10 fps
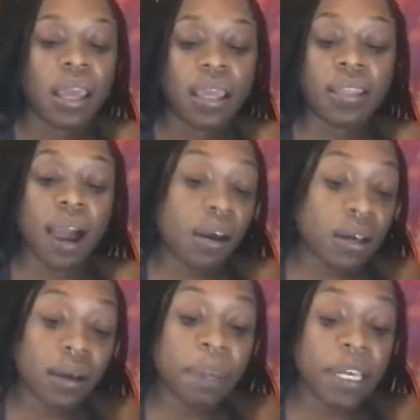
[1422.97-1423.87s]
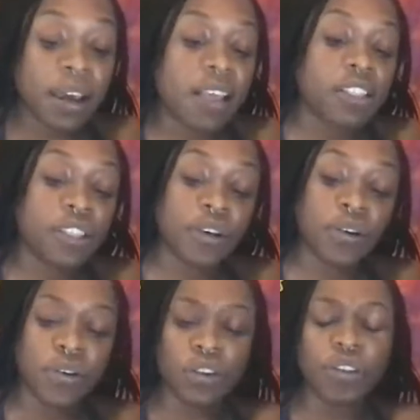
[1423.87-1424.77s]
Y'all, because
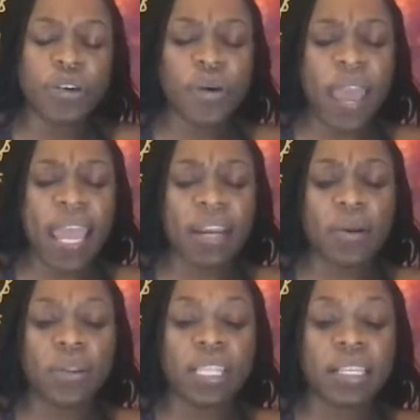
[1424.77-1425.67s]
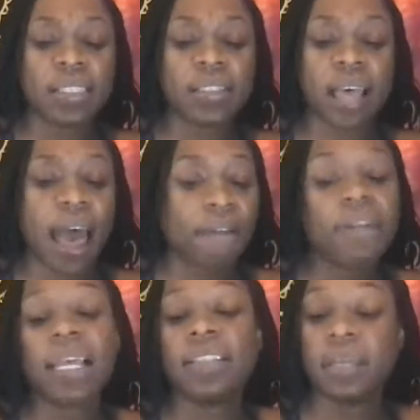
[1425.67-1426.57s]
you and this, I feel
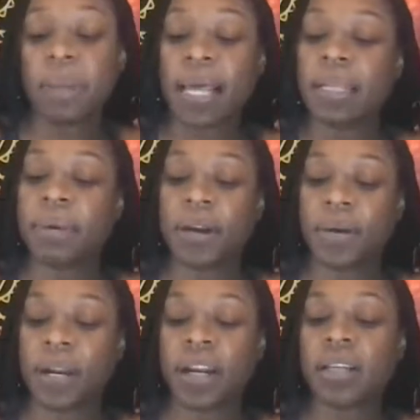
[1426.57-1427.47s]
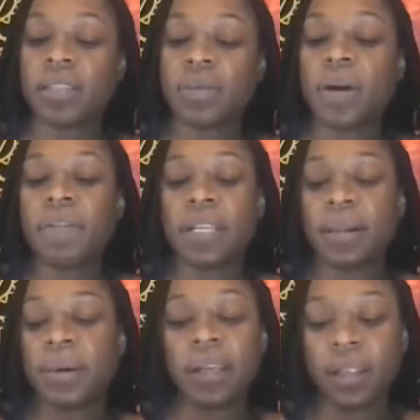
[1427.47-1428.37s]
like Gemini, Libra, Aquarius, whoever you done
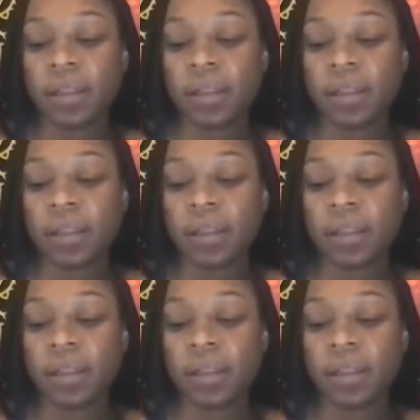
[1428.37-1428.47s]
with,